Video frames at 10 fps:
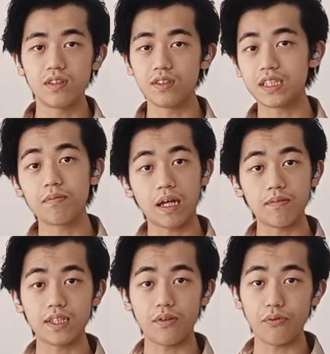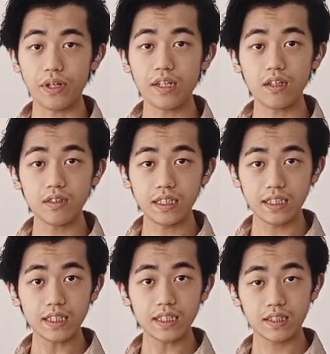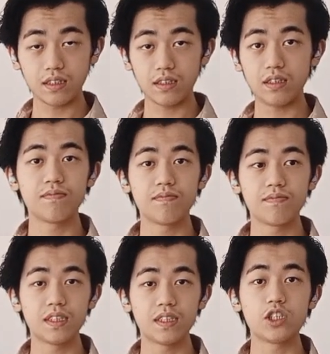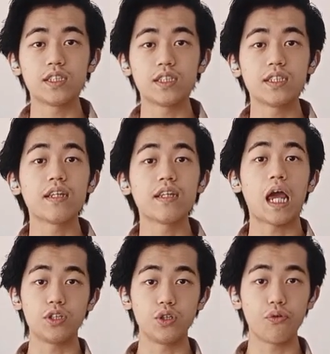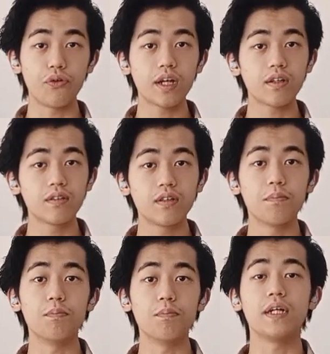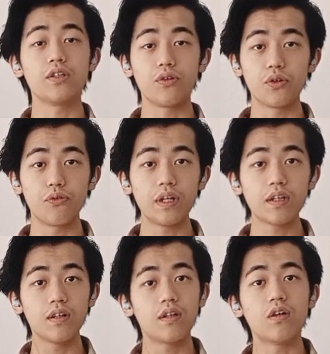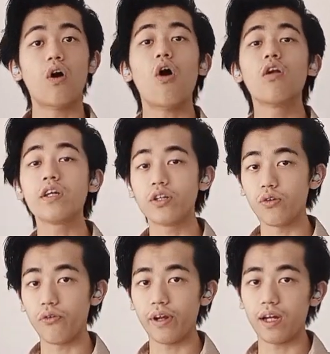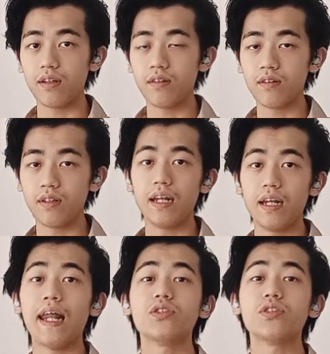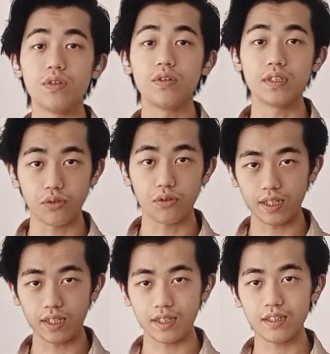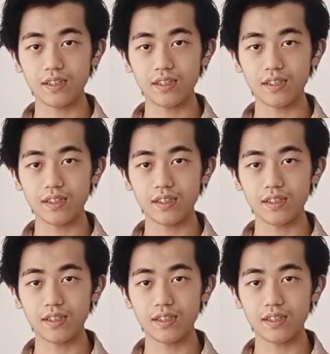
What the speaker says: or sometimes the renal disease, such as hematuria, blood in your urine, or oliguria, less urine secreted.